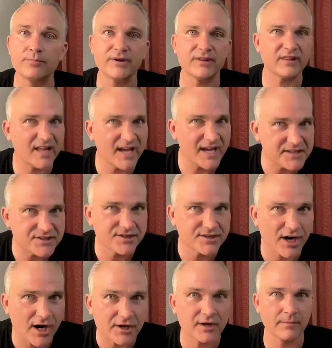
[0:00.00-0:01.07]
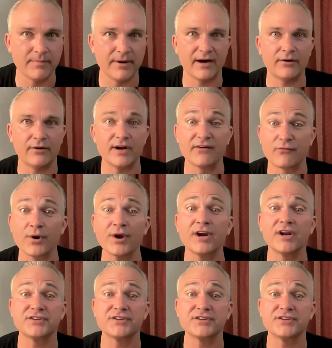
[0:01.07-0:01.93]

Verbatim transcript: but let's talk about, if we're going